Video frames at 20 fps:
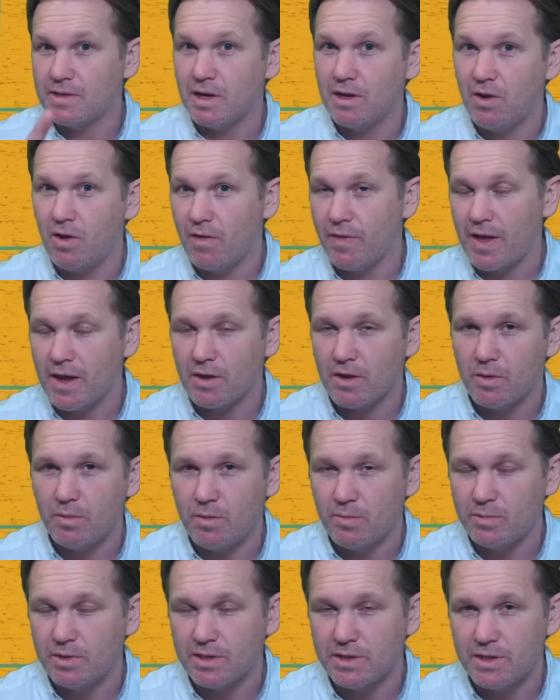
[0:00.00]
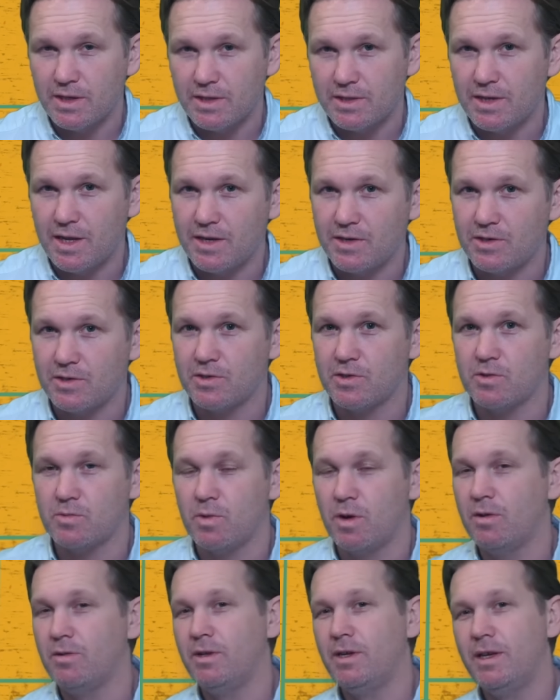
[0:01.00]
a lot of that coming with the Six Nations as
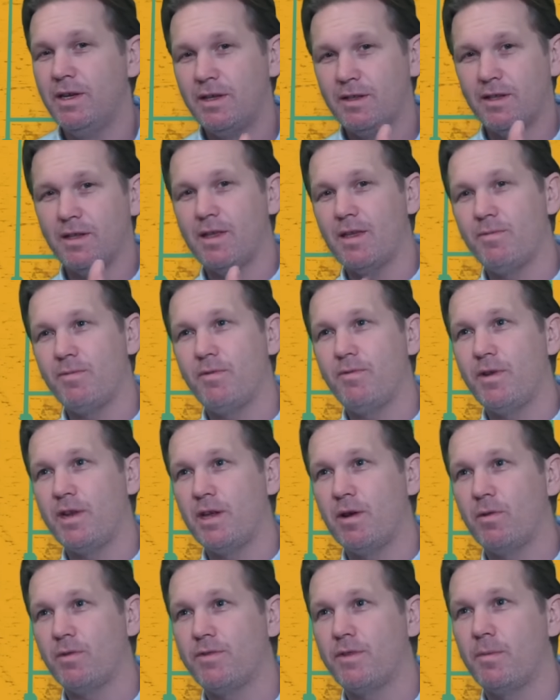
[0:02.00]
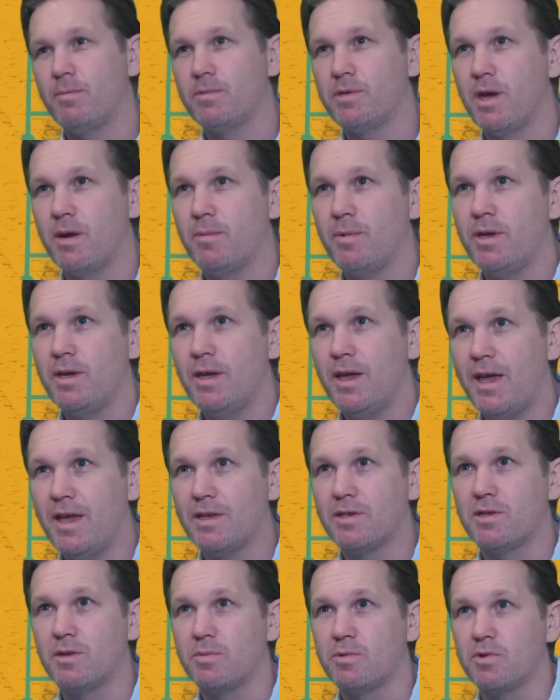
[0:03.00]
well, then give the video a thumbs up,
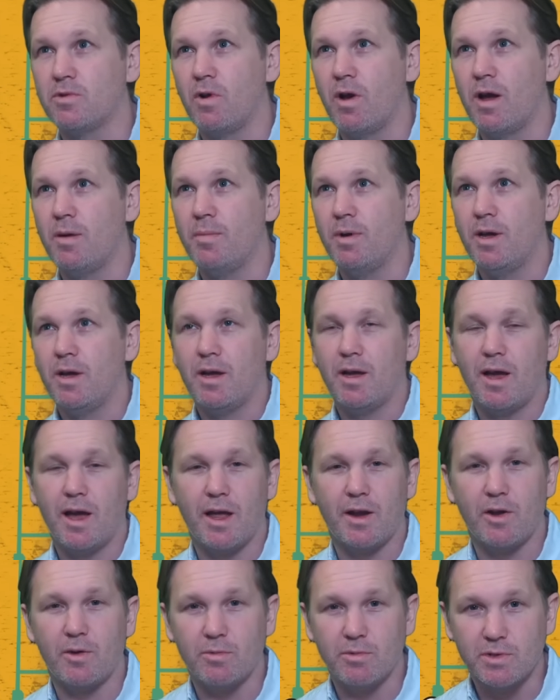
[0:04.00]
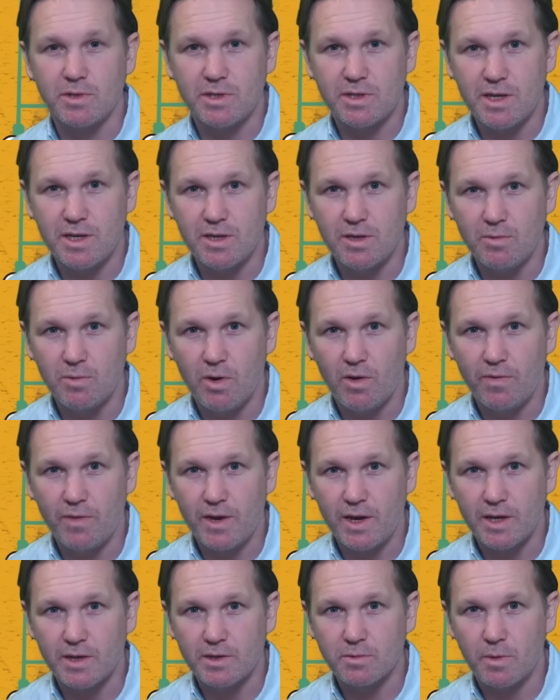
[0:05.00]
hit subscribe, and I will see you on
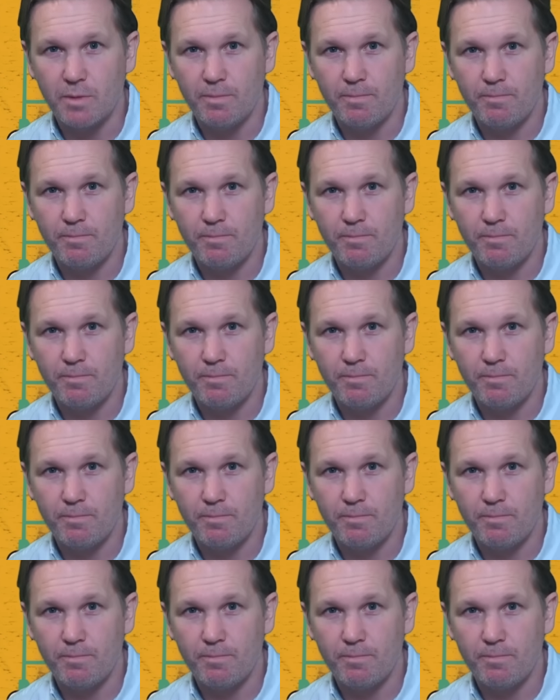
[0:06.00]
the next one.